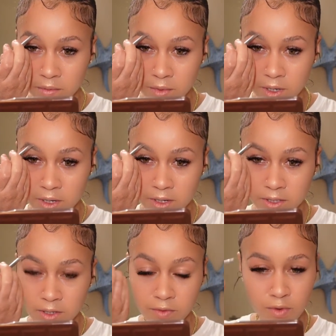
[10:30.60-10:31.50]

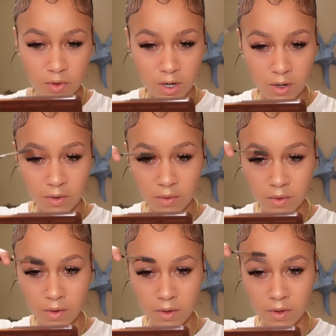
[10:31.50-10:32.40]
because if you don't,
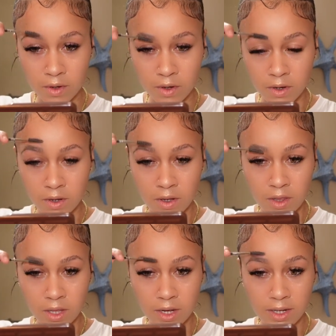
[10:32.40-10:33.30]

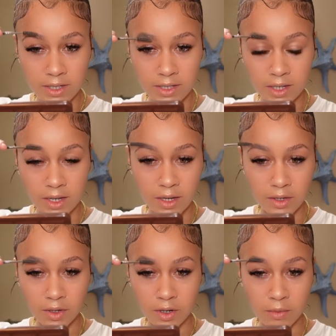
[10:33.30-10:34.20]
like I said,
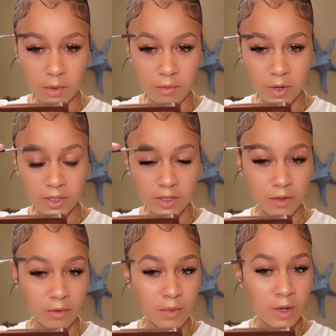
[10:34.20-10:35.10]
you're going to be with
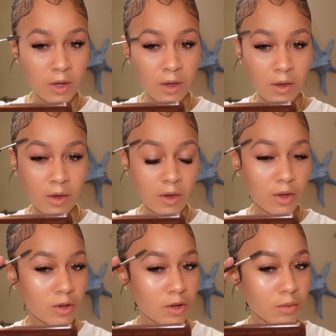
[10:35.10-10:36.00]
some,
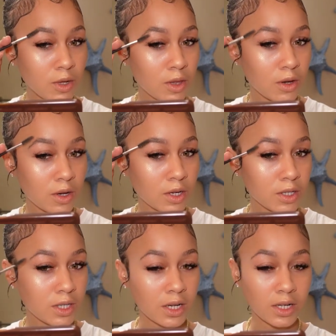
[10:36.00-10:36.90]
you're going to be a little
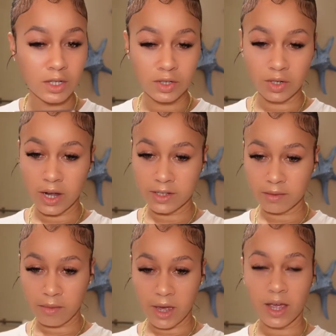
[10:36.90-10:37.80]
irritated because you got
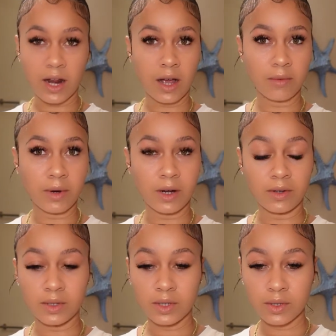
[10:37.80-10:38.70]
some mad
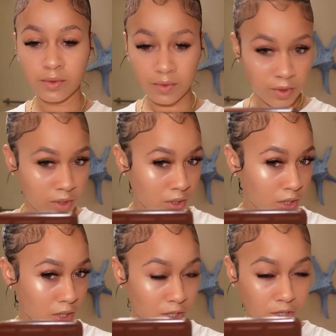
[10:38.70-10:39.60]
eyebrows,
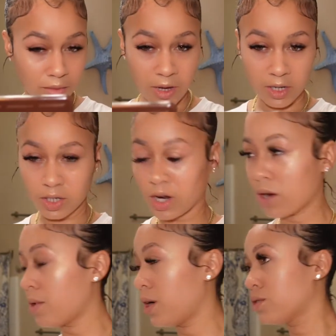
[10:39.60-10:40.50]
or because you're mad at your
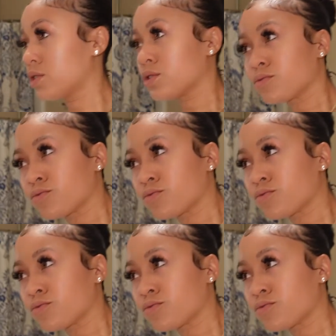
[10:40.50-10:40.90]
eyebrows.